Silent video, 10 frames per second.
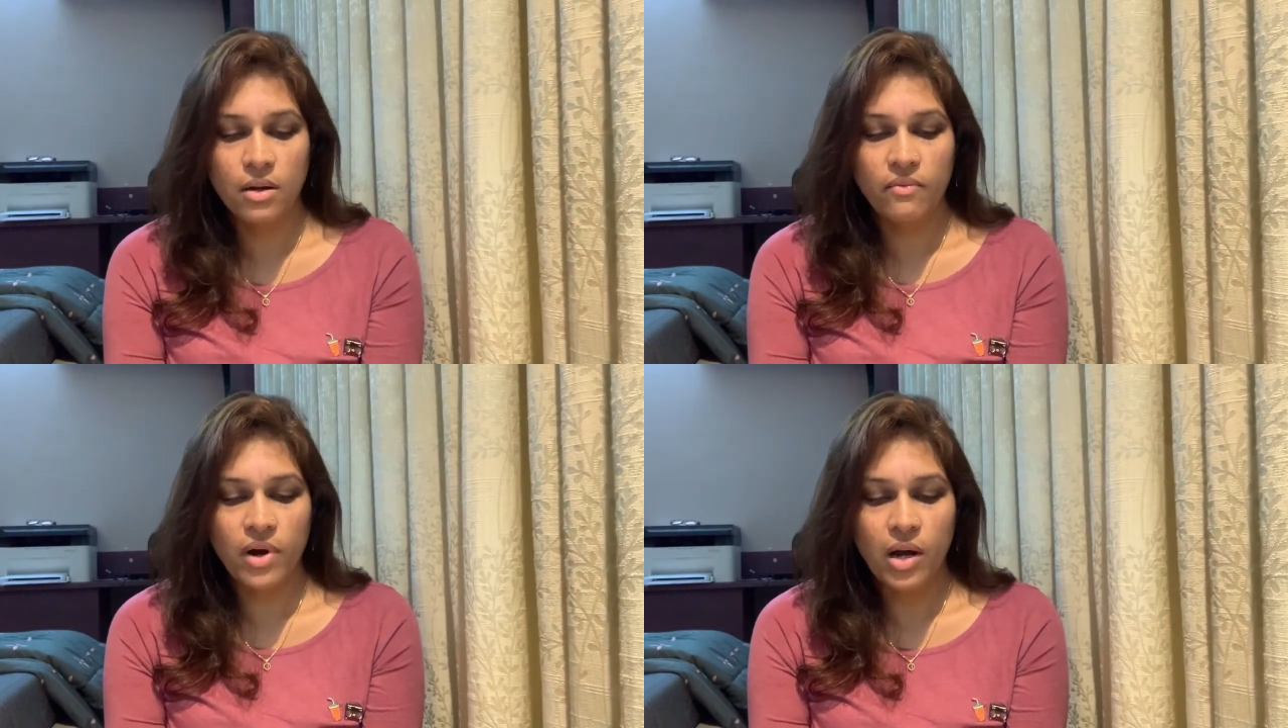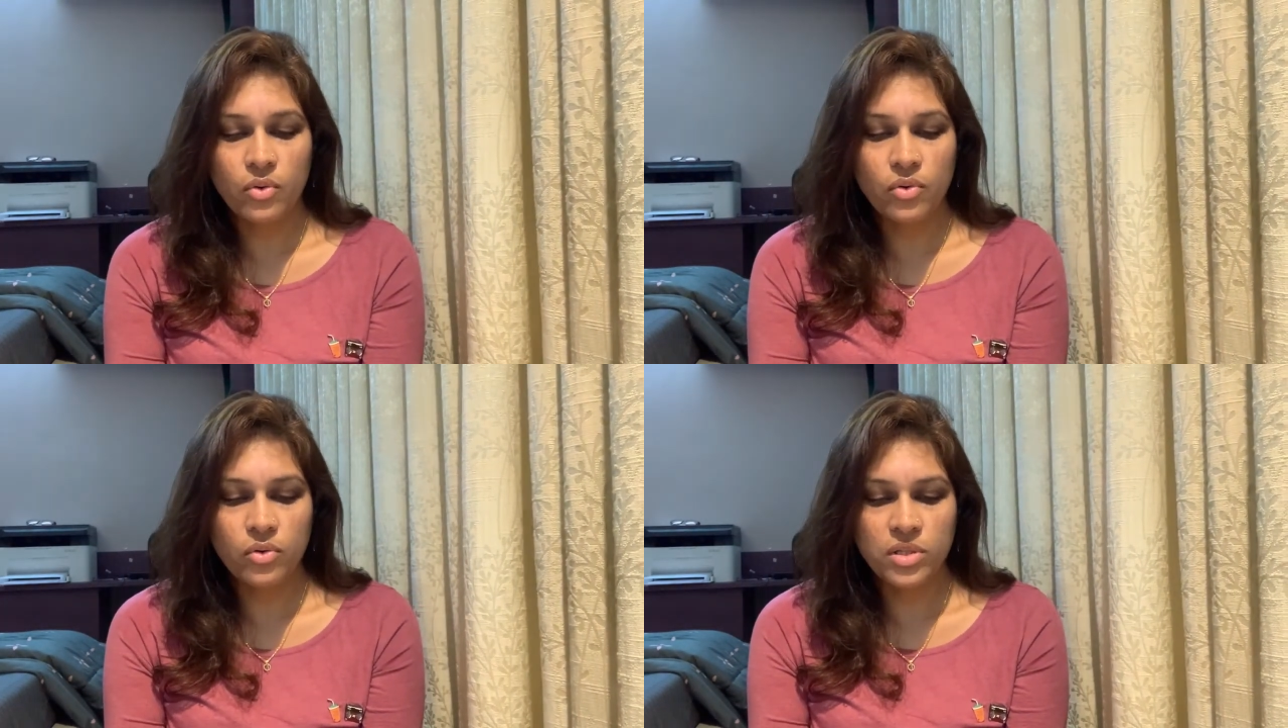wow
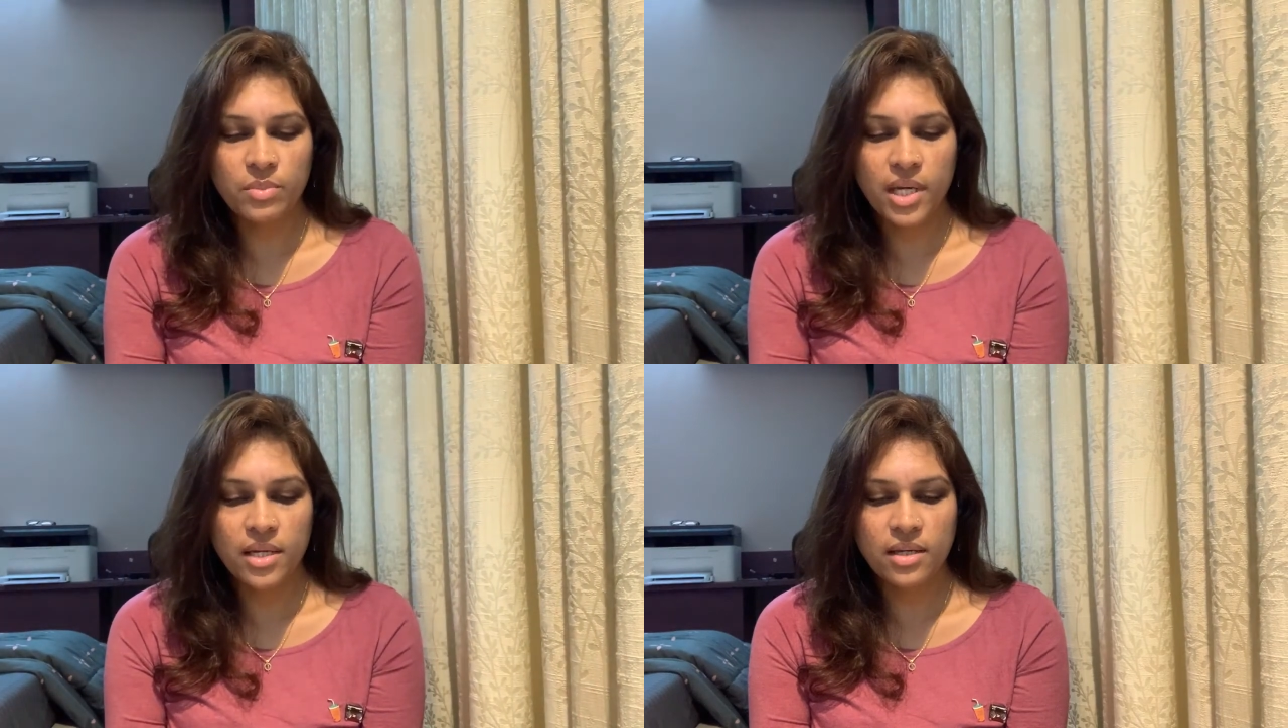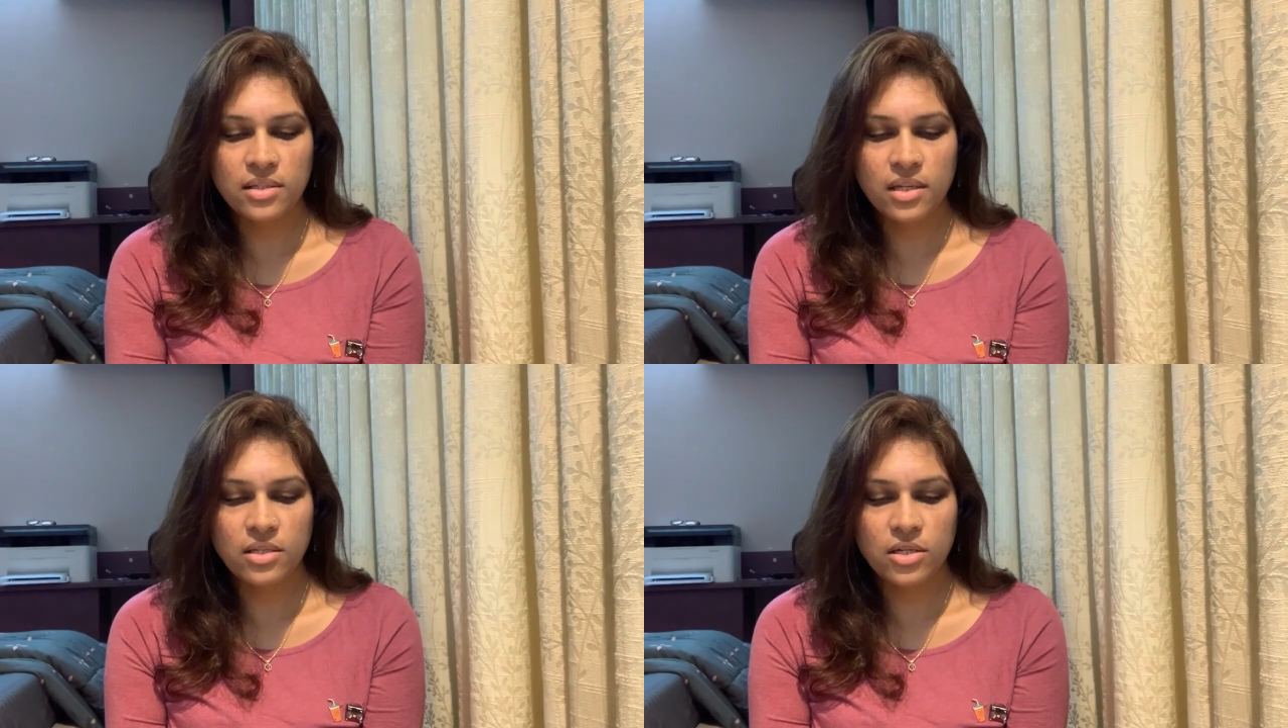rosemary
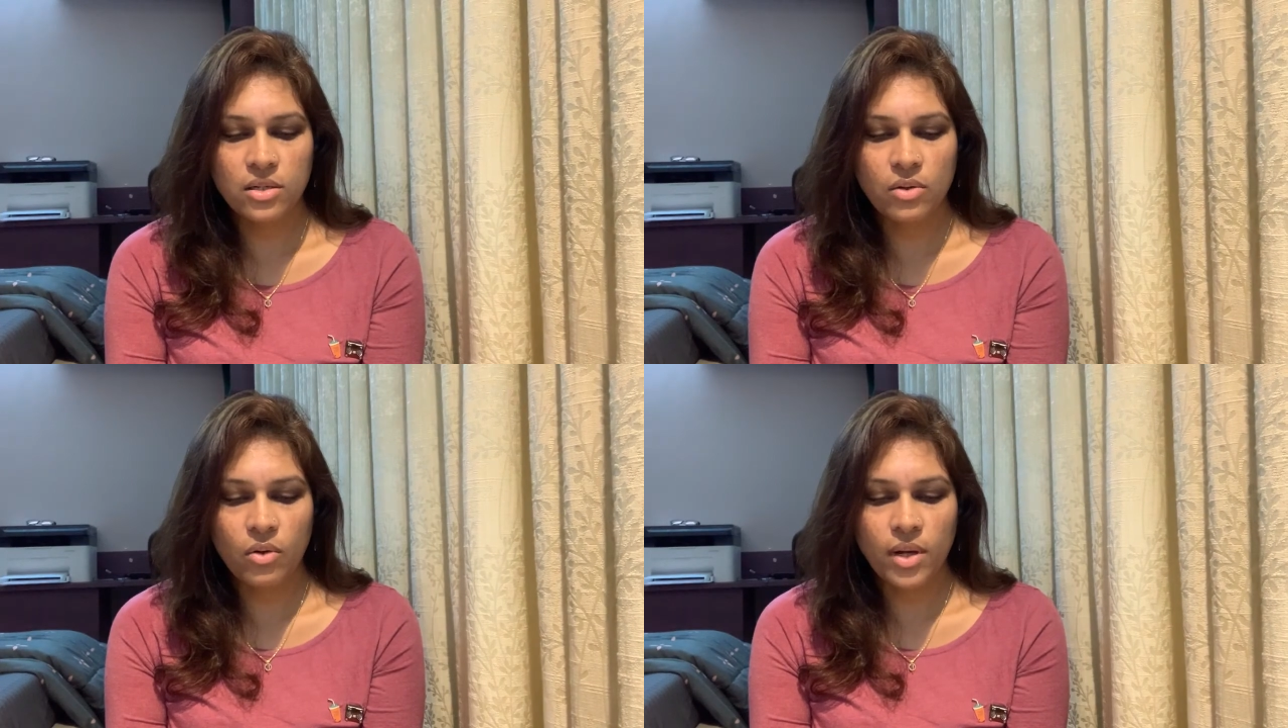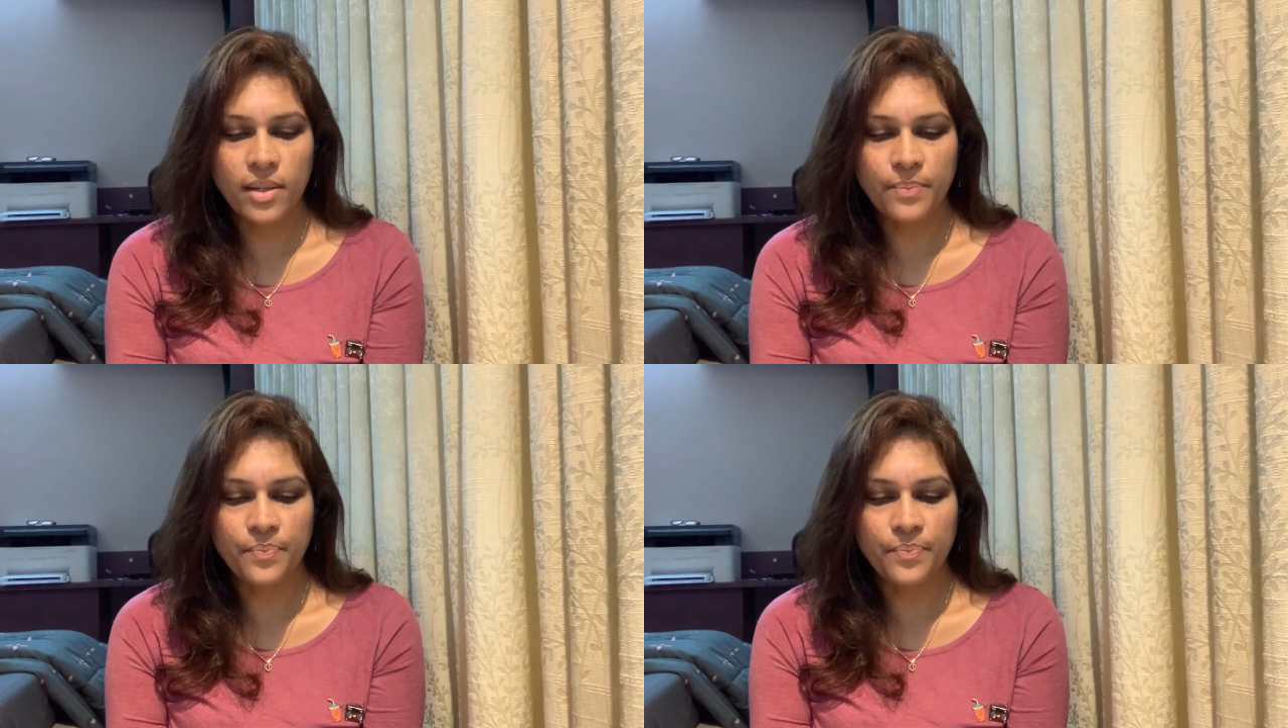essential oil